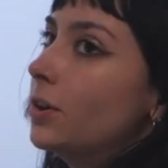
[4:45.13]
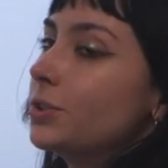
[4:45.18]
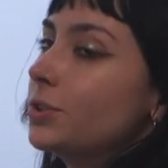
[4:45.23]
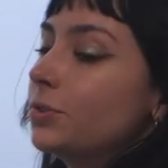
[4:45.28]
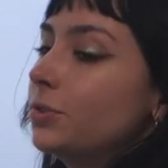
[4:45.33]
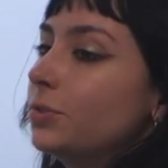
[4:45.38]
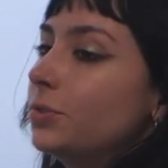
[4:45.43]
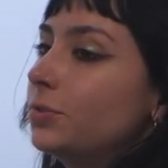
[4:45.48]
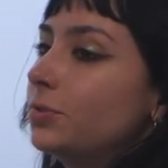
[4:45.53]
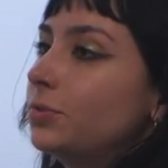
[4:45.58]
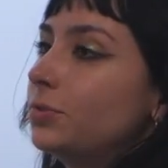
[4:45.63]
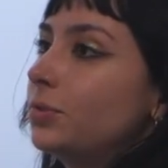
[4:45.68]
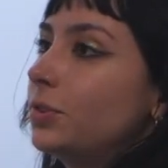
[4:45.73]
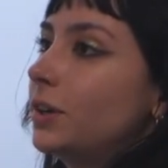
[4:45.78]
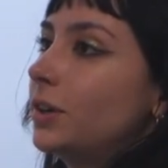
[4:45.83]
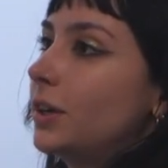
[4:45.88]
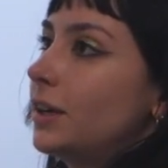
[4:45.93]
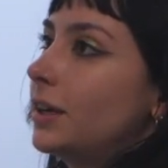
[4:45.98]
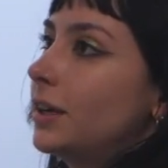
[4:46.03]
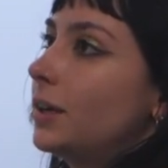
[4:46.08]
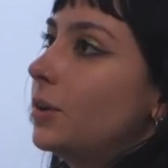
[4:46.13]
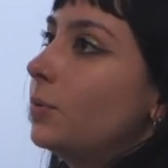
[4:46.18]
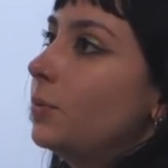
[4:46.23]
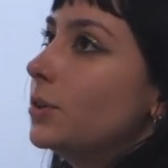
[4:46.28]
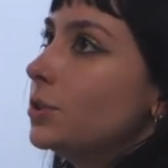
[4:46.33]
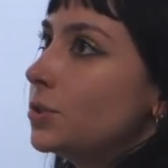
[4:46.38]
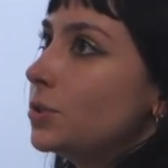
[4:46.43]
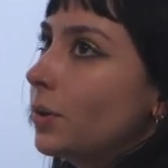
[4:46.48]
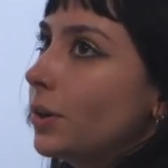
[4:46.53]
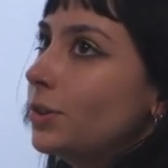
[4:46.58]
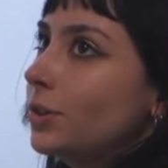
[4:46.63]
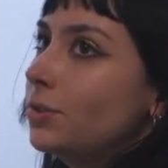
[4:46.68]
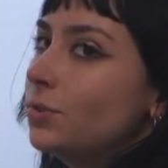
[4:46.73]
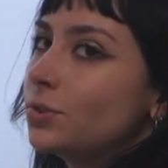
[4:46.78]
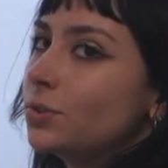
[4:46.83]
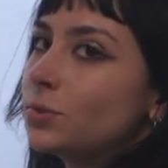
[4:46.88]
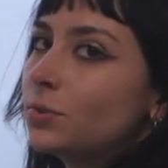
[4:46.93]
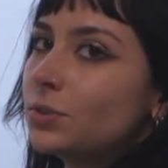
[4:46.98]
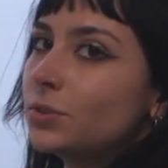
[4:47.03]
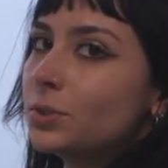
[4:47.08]
sort of went to our
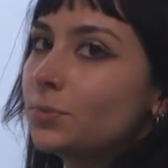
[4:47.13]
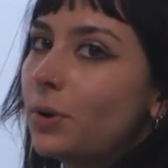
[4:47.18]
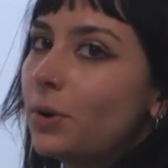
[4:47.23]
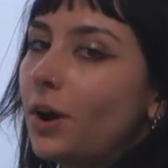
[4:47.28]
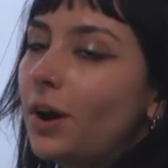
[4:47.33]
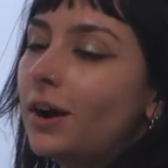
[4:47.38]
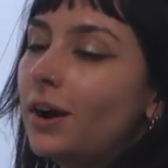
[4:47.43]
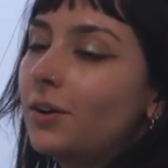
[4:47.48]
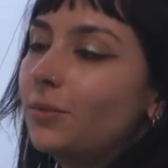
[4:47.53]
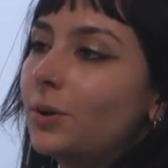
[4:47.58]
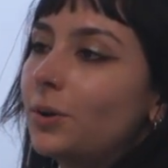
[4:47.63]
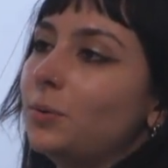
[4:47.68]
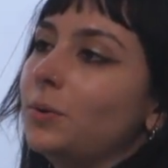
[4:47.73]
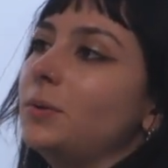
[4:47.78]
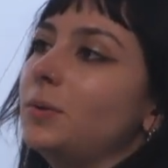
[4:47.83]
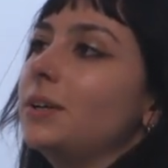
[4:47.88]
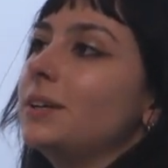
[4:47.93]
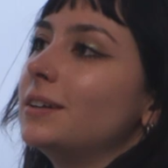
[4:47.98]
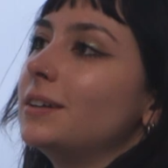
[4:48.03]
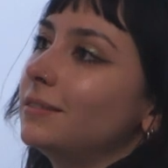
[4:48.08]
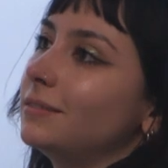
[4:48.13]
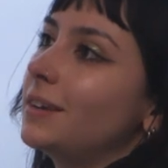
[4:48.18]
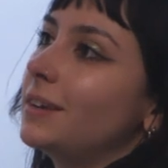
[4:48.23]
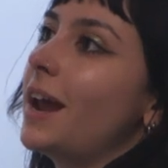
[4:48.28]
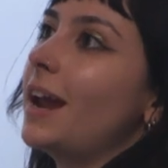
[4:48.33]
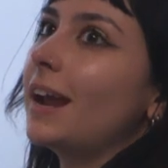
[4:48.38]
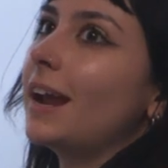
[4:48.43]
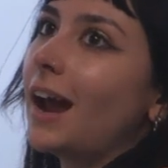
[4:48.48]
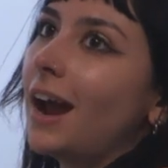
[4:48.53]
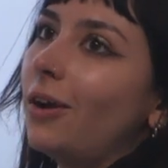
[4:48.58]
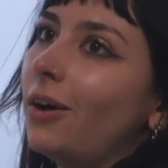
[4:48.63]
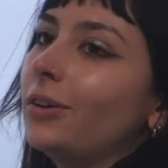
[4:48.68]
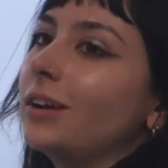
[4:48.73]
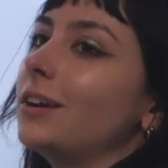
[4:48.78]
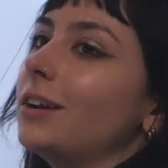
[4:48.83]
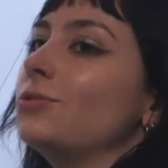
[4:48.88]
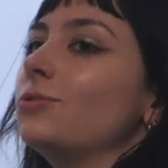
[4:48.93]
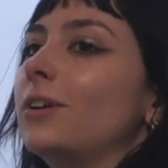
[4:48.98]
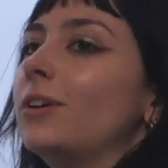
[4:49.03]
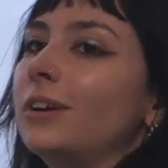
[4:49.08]
usual spot where we would hang out and
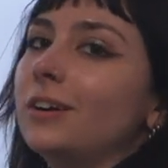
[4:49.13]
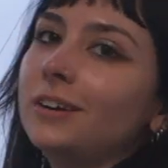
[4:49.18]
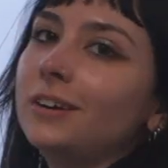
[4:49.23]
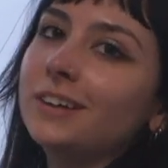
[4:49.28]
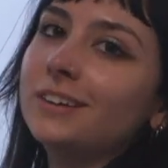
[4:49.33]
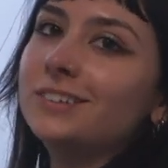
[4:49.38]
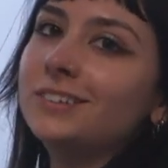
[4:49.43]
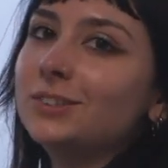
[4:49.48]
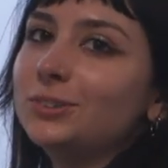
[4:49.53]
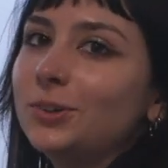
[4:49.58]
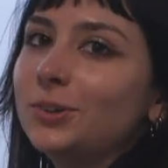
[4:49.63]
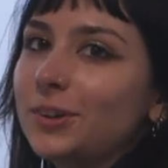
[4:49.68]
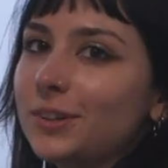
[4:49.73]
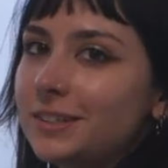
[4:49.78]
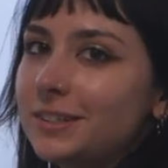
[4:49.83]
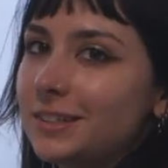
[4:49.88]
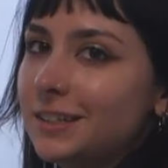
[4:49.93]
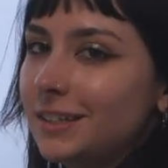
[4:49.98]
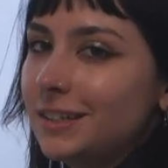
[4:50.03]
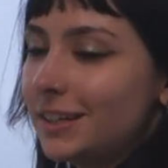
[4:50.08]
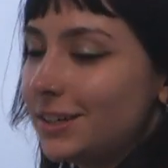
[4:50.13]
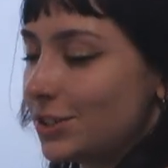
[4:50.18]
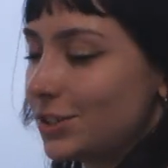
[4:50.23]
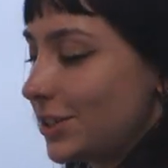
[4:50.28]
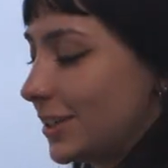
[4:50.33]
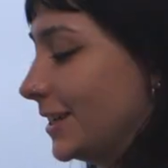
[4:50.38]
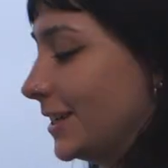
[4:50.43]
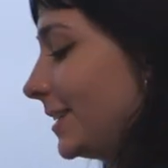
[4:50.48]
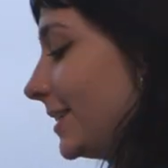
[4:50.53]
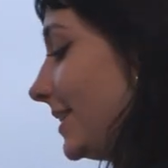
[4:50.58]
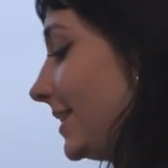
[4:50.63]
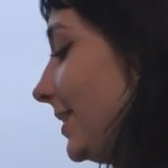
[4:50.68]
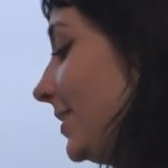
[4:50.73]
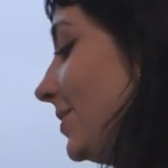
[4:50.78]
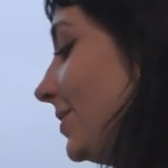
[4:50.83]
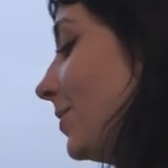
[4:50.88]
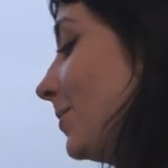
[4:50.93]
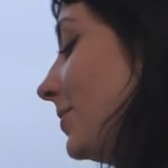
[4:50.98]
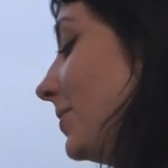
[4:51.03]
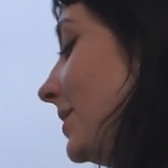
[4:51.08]
get drunk and do all the teenage things that
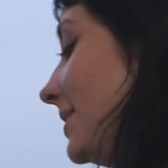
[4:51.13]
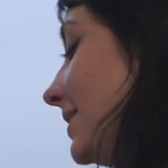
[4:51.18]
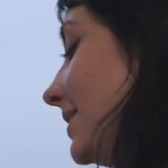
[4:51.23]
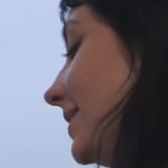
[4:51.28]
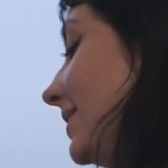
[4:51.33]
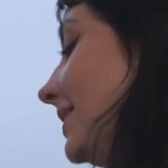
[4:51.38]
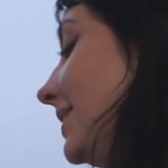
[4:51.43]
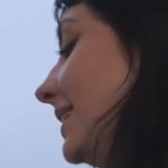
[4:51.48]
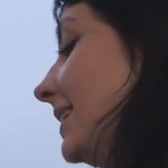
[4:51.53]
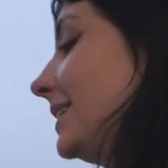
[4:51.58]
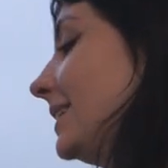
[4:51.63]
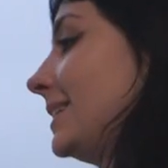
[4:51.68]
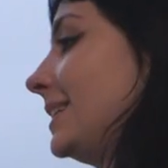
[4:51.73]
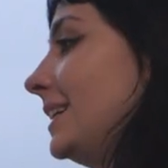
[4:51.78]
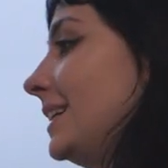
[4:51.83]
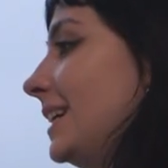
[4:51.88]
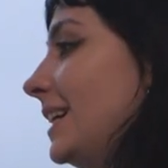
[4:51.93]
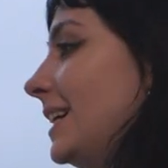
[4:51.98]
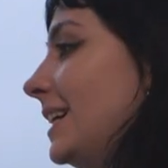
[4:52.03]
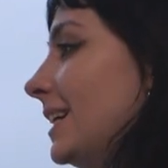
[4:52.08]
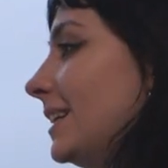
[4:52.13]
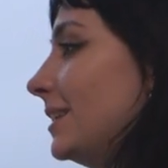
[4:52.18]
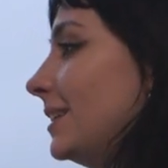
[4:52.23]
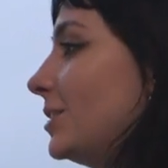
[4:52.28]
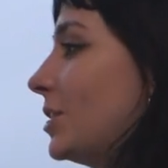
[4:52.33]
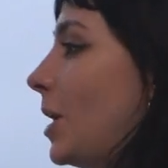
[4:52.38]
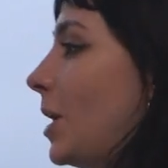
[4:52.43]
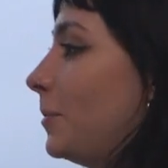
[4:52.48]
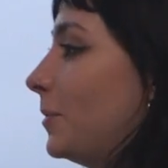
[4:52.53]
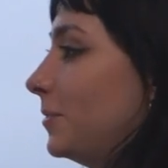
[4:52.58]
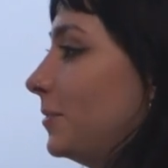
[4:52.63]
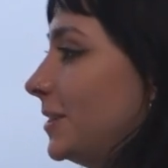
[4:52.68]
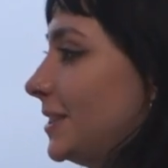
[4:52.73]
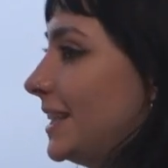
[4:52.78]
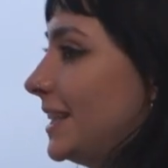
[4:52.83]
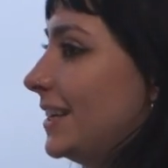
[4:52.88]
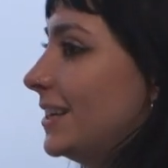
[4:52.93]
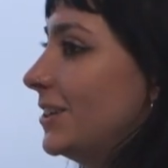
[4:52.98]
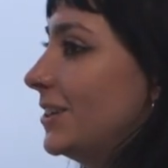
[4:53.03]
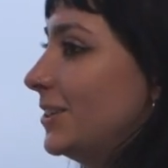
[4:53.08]
you normally do at the top of this
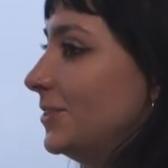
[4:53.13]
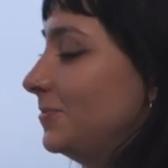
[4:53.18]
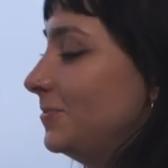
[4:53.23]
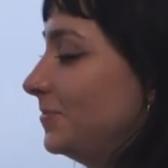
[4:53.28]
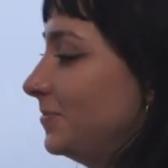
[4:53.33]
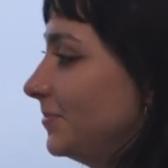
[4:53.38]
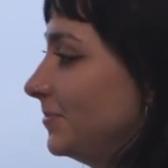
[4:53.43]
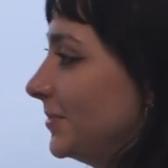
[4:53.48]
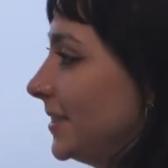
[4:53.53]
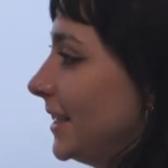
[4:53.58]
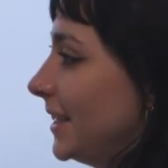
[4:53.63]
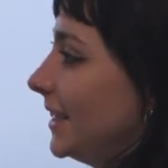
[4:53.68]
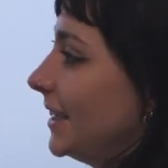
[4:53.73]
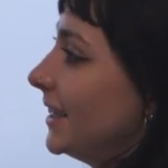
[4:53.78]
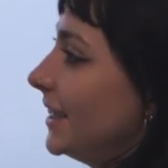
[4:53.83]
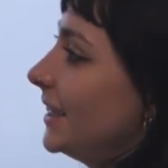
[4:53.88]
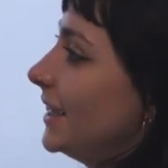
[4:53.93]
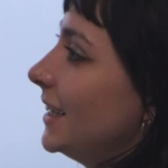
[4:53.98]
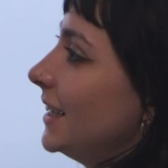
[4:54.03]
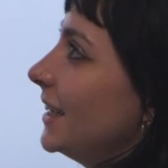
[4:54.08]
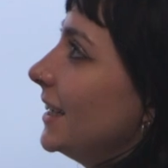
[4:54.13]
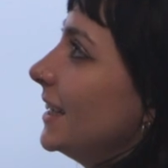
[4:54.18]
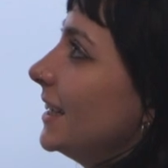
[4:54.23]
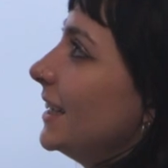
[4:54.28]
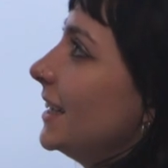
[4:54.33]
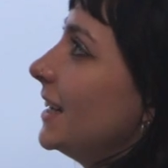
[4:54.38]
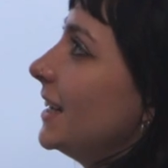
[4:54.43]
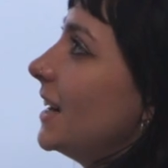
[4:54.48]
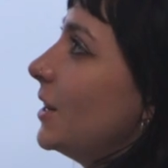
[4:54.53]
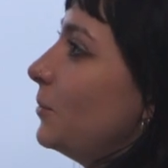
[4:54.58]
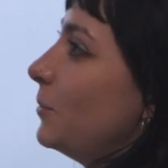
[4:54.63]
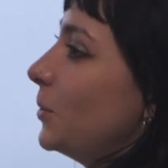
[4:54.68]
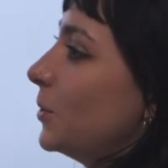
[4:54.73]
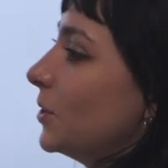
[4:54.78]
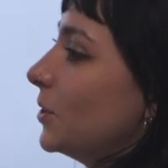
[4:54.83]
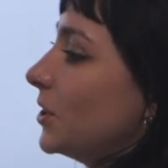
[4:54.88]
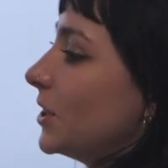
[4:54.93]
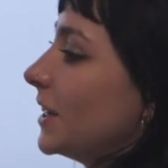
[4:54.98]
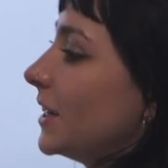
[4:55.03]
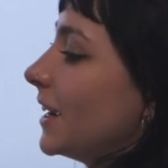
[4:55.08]
hill. And we were
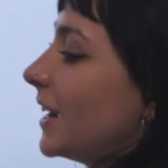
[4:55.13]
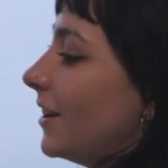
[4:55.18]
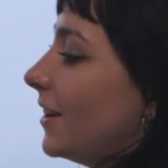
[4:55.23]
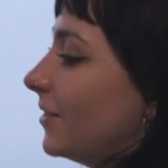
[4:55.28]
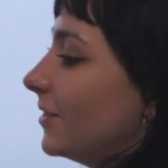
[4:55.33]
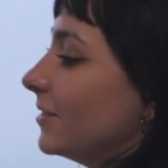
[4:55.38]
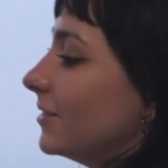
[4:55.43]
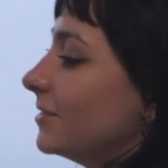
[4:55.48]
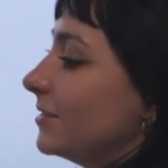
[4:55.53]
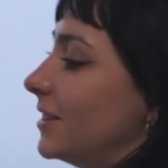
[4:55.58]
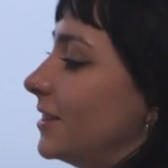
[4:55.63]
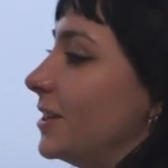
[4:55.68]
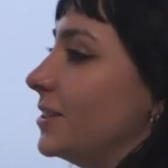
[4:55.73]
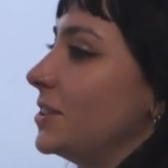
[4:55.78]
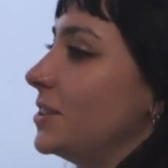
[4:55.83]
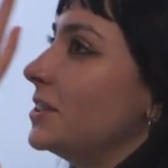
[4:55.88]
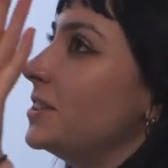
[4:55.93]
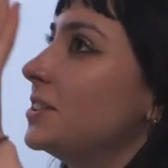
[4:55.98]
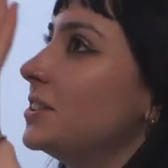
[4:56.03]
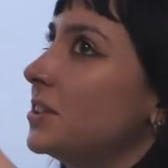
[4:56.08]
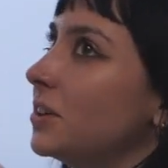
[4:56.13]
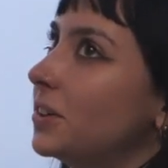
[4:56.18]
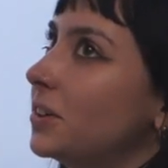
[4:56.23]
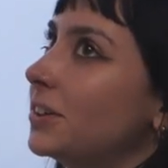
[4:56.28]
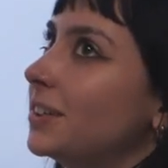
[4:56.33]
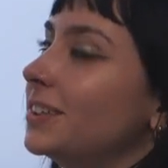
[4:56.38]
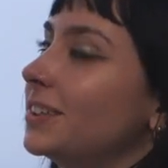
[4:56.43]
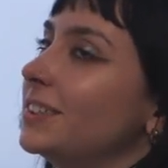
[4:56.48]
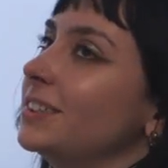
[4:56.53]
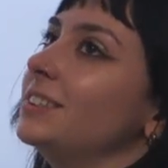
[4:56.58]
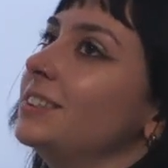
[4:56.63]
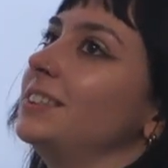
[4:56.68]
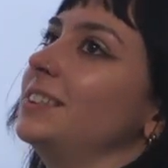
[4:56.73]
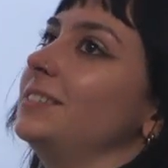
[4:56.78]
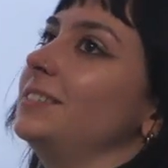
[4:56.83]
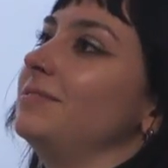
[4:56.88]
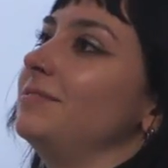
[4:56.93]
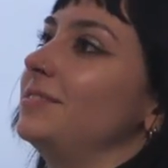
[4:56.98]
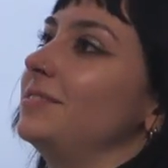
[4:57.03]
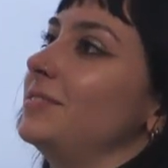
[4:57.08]
looking out onto the stars
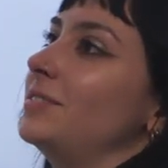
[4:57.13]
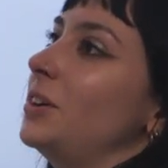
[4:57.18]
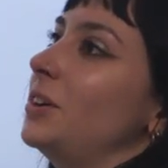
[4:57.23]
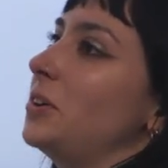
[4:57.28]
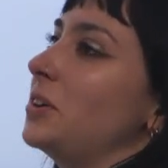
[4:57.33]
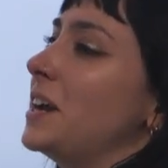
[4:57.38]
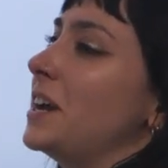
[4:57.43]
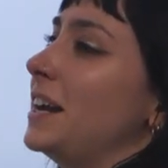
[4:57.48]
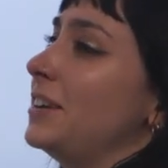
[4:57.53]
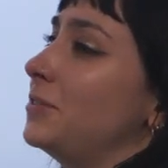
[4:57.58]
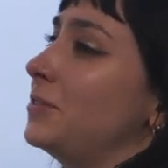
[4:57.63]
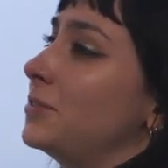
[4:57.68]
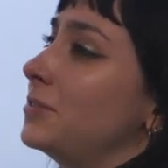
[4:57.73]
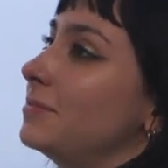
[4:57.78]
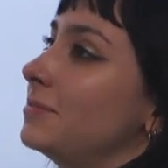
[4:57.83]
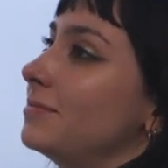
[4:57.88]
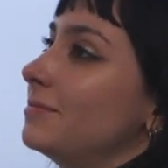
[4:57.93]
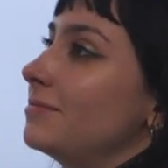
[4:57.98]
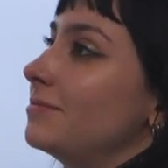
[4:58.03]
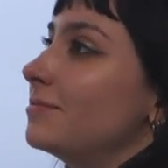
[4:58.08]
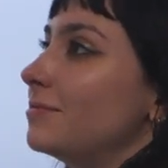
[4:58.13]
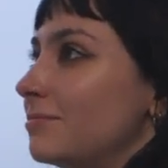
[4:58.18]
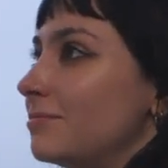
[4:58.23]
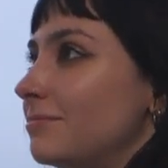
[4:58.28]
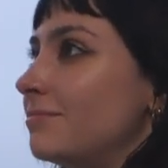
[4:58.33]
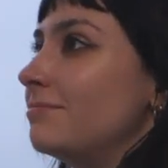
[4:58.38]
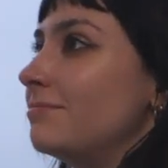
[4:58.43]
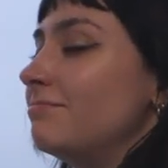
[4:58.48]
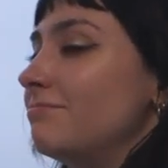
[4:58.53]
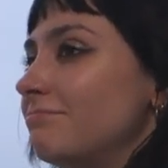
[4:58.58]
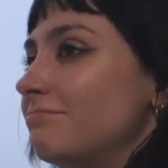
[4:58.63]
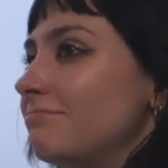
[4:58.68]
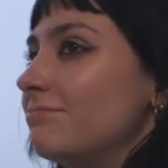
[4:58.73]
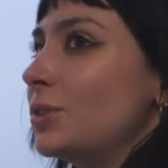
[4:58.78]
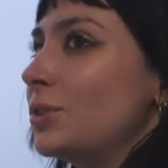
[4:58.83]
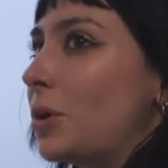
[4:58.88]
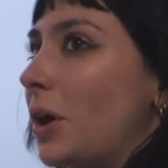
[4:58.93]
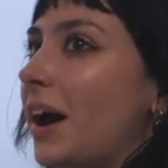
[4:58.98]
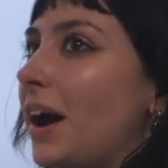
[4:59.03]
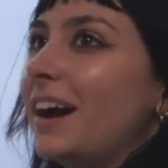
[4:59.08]
and all kind of
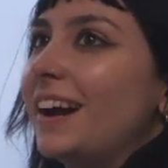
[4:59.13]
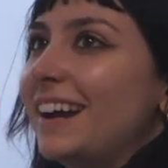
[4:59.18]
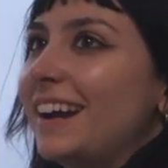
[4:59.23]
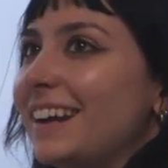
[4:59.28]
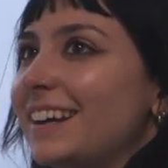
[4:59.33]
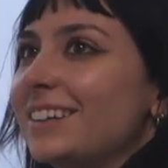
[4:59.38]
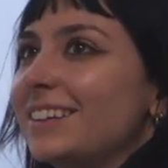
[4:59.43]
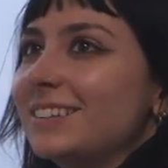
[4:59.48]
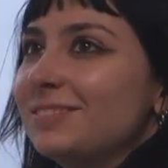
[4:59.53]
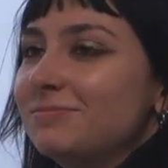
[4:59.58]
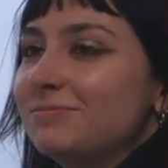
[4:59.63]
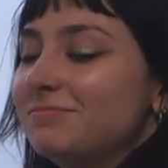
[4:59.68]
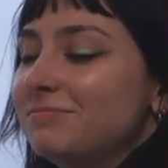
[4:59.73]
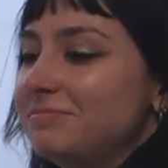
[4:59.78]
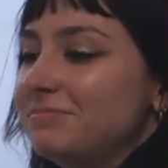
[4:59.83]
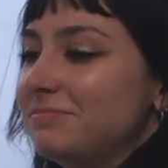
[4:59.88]
crying and,